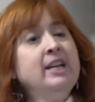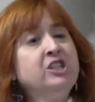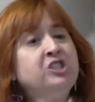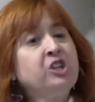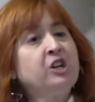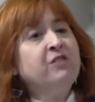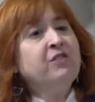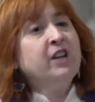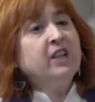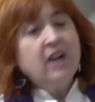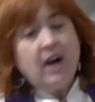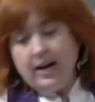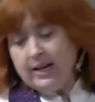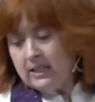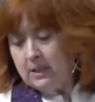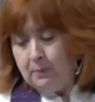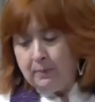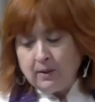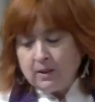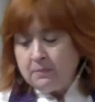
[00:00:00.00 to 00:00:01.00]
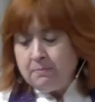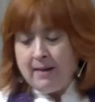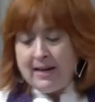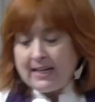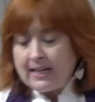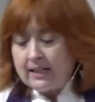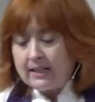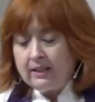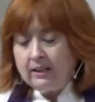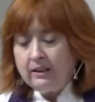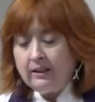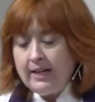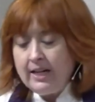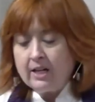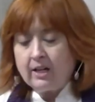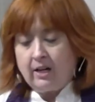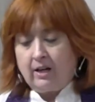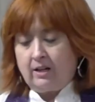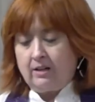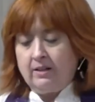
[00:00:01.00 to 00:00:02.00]
Each of the Gospels make it
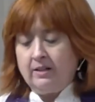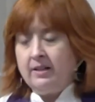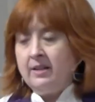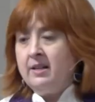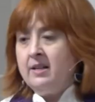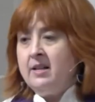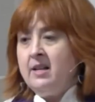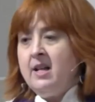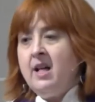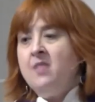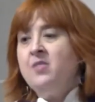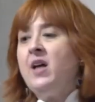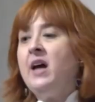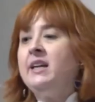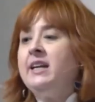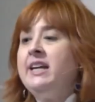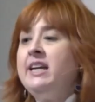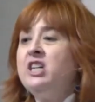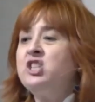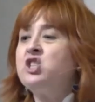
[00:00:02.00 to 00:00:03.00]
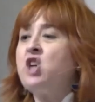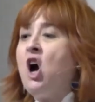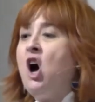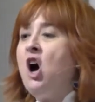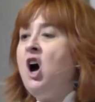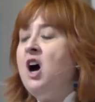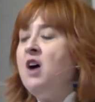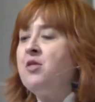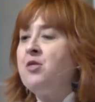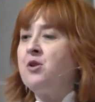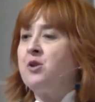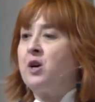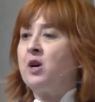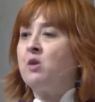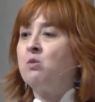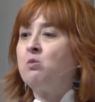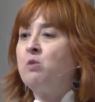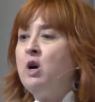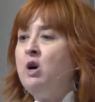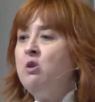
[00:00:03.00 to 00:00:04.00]
clear that each
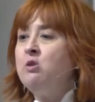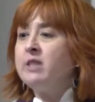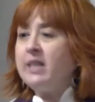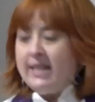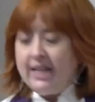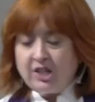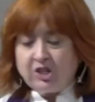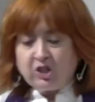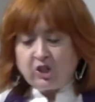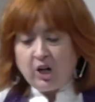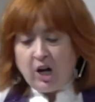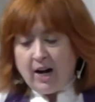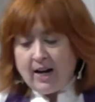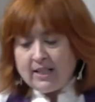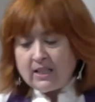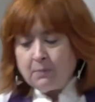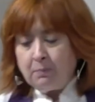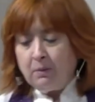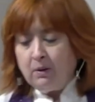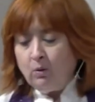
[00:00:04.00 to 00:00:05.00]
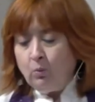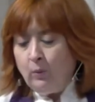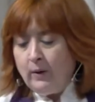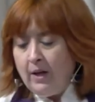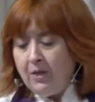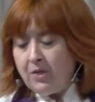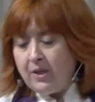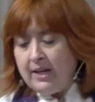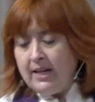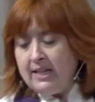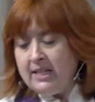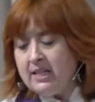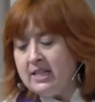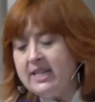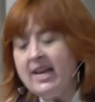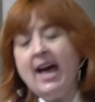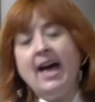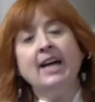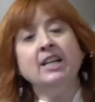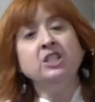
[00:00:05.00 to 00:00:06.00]
author wrote each Gospel with
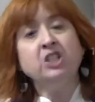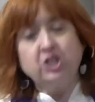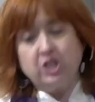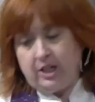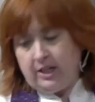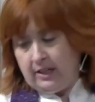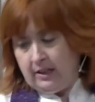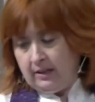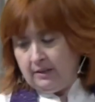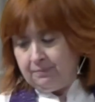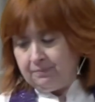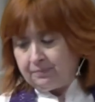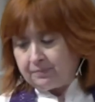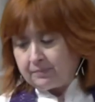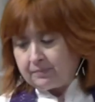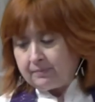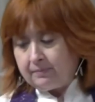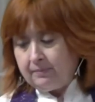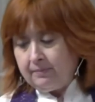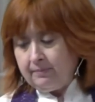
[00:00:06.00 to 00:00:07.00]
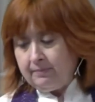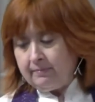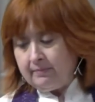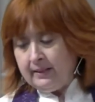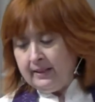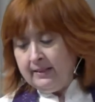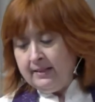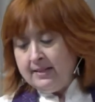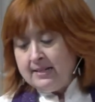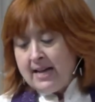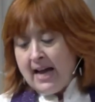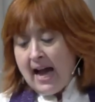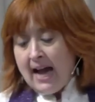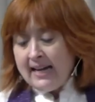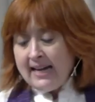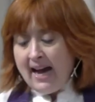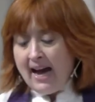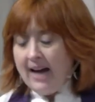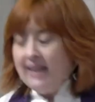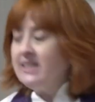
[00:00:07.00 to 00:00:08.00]
intention
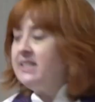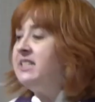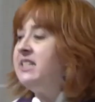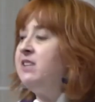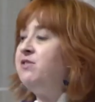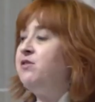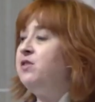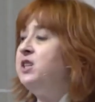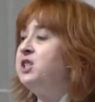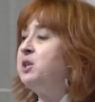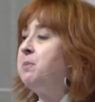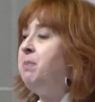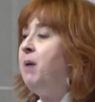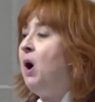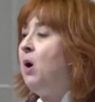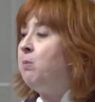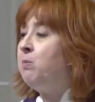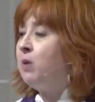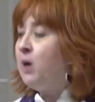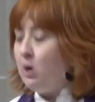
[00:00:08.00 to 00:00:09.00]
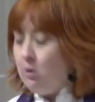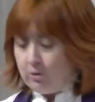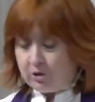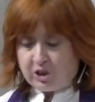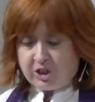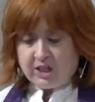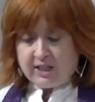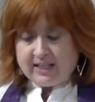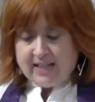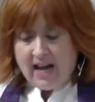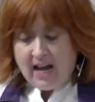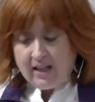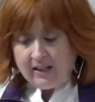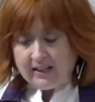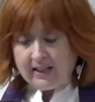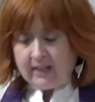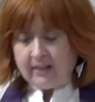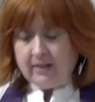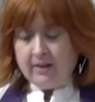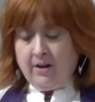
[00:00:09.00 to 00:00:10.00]
and had a different approach to
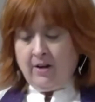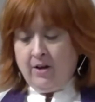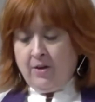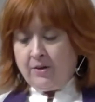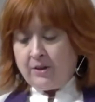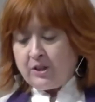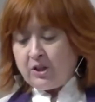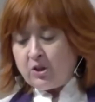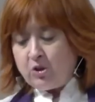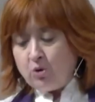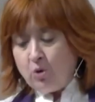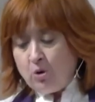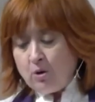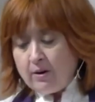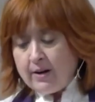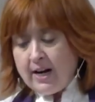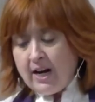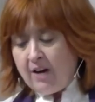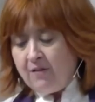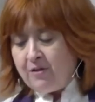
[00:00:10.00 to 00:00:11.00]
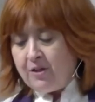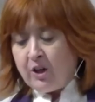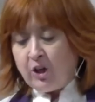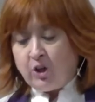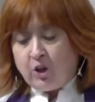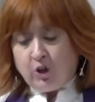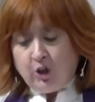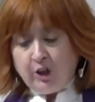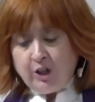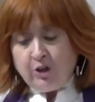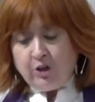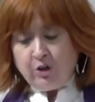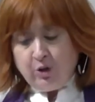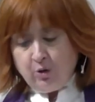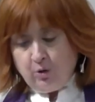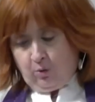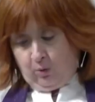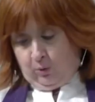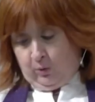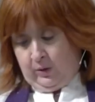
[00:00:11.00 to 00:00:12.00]
telling the story of the good
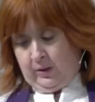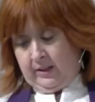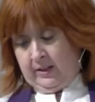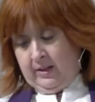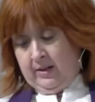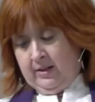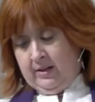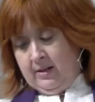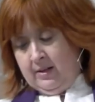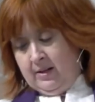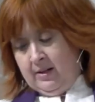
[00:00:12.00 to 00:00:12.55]
news.